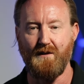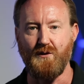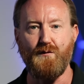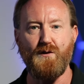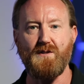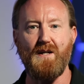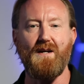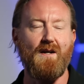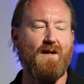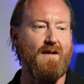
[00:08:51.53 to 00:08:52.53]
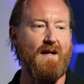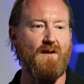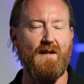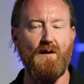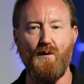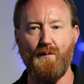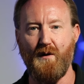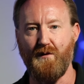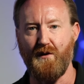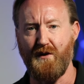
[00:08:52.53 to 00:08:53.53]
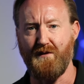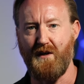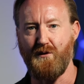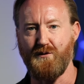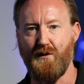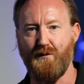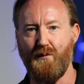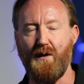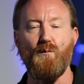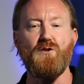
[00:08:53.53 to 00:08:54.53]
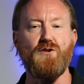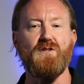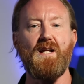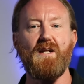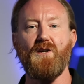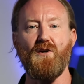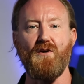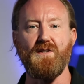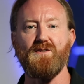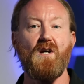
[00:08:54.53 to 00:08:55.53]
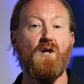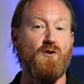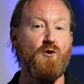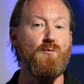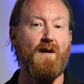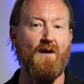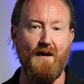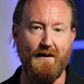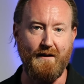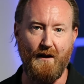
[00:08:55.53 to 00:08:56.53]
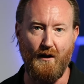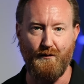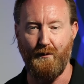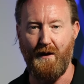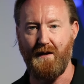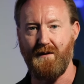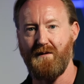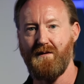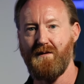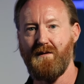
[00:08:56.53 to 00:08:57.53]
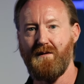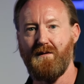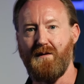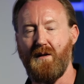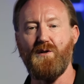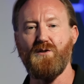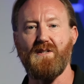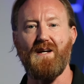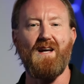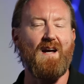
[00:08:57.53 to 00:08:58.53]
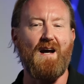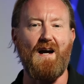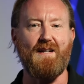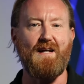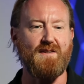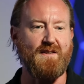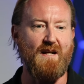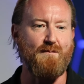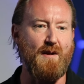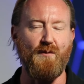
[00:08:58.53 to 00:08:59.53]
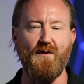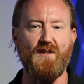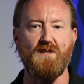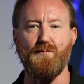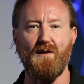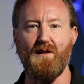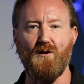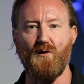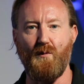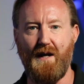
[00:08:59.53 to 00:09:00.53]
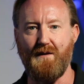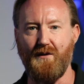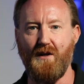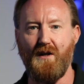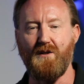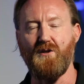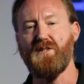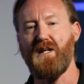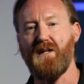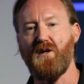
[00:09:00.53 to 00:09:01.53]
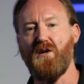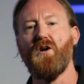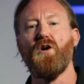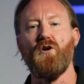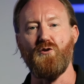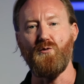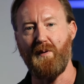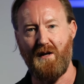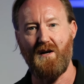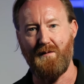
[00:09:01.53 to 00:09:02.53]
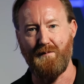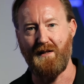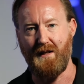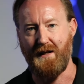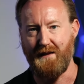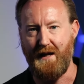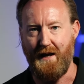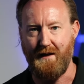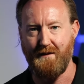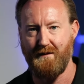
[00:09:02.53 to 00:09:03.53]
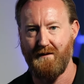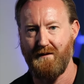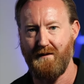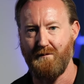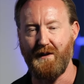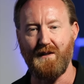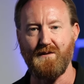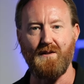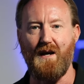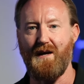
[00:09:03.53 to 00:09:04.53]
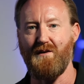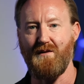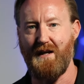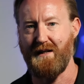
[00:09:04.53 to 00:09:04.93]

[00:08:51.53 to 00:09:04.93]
So if you say, yeah, look at that woman over there who's overweight, what you're telling her is, you better not get overweight. And when you say, I can't stand people of this political whatever, you're telling her, you better not be like that because I don't